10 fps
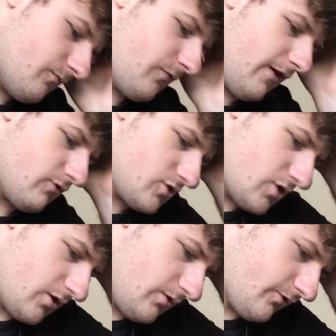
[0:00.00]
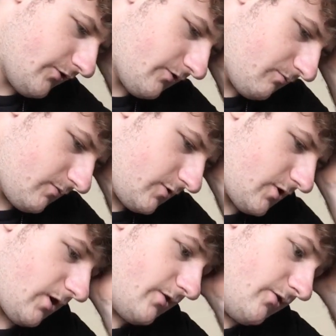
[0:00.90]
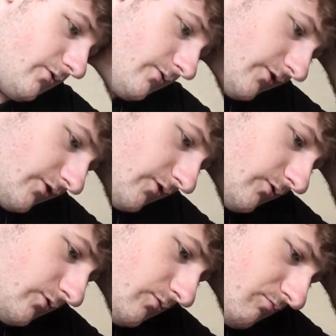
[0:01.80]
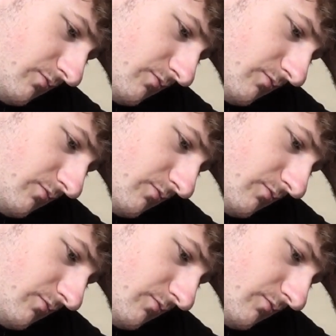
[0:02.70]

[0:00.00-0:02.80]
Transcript: favorite shows, cartoons too,